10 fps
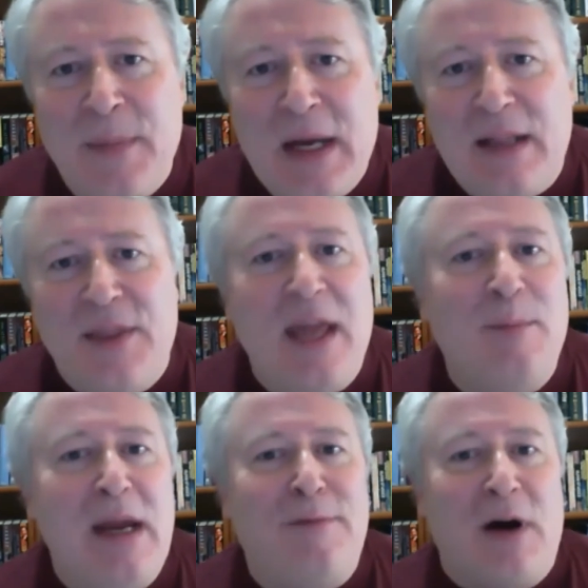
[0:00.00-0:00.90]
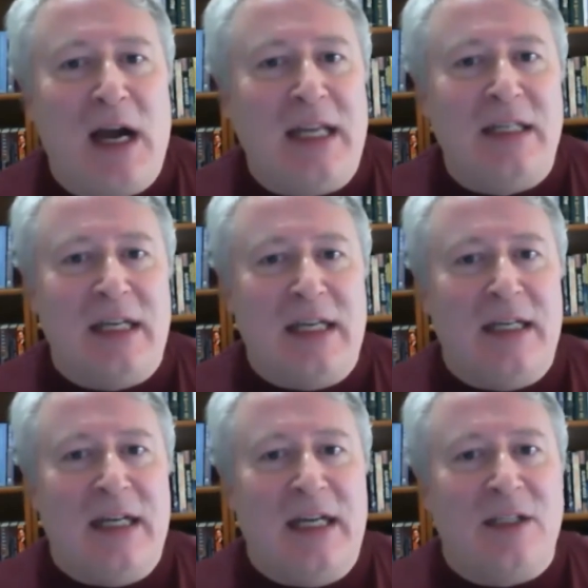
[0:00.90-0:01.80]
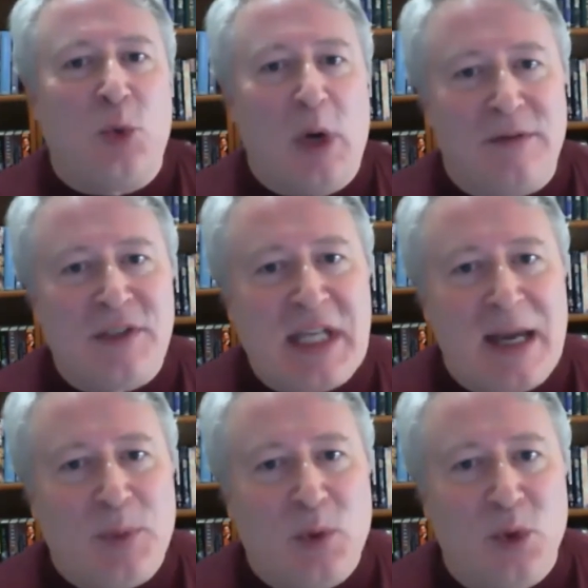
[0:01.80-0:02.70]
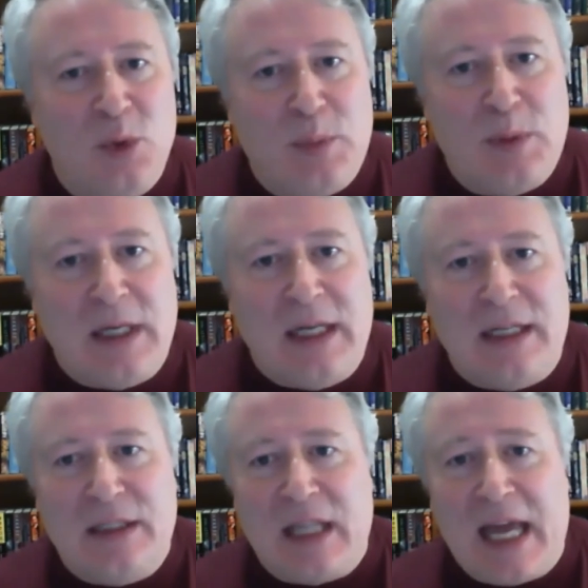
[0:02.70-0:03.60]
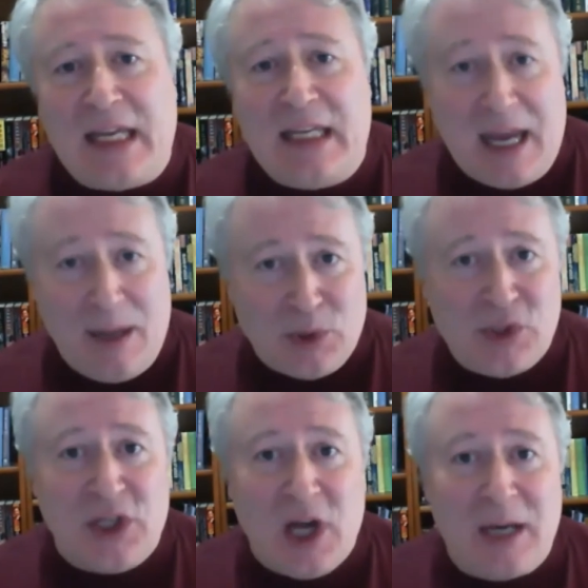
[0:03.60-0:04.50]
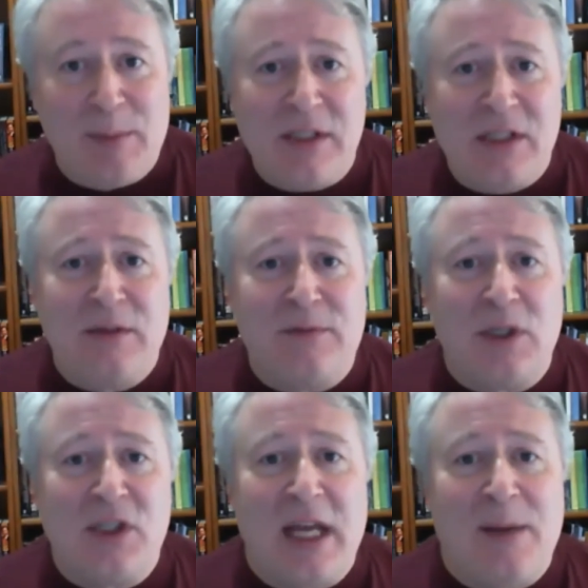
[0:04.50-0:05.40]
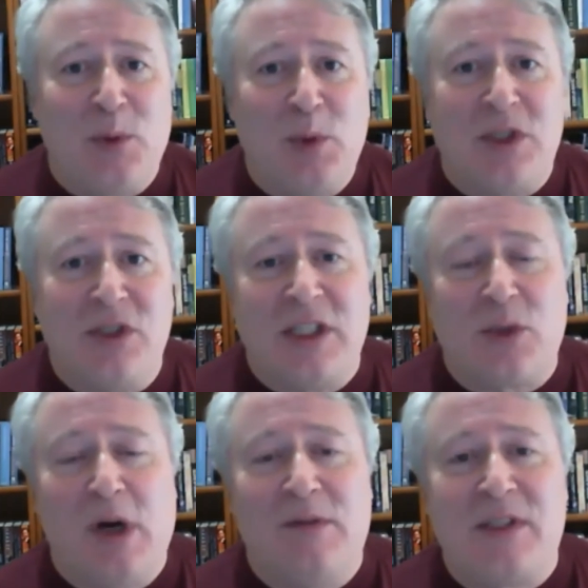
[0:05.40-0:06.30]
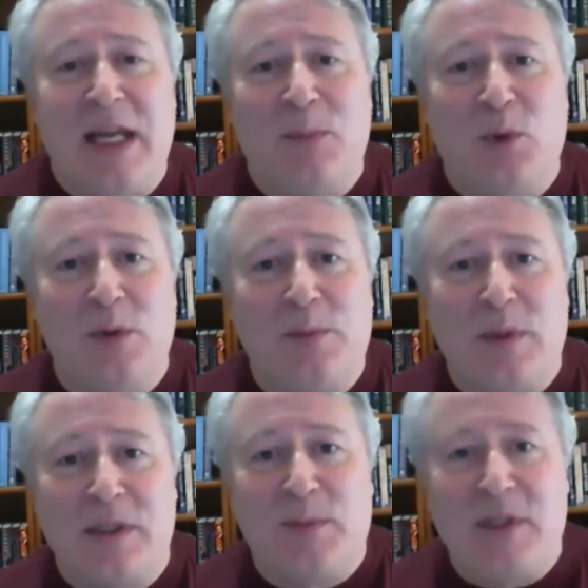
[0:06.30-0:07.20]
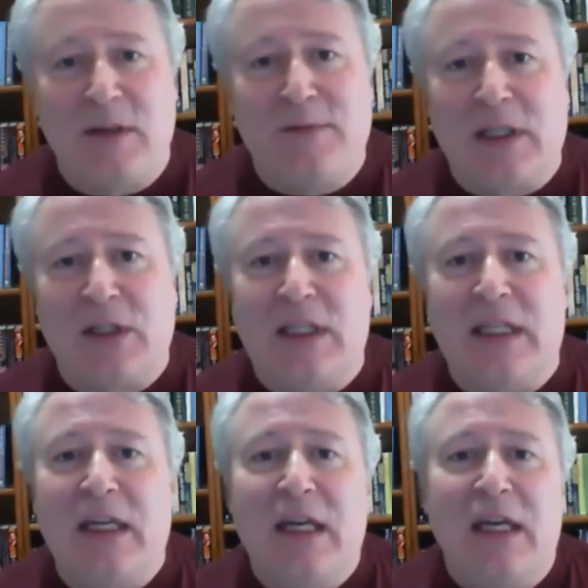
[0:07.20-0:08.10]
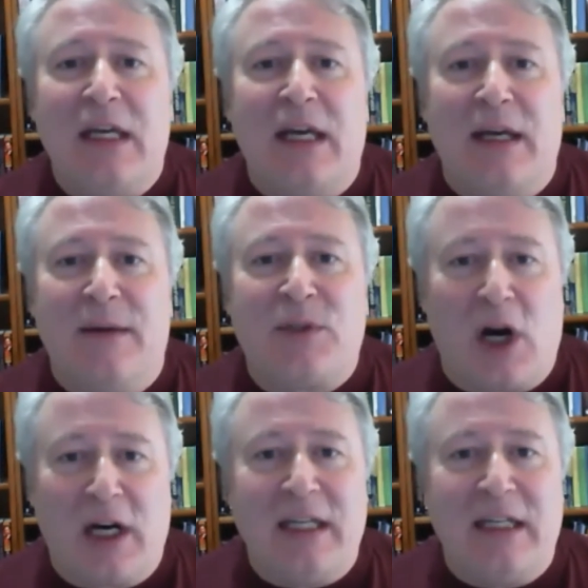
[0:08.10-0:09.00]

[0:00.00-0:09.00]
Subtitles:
they may find a 12-step group like Gamblers Anonymous, for example, which is the 12-step group specifically targeted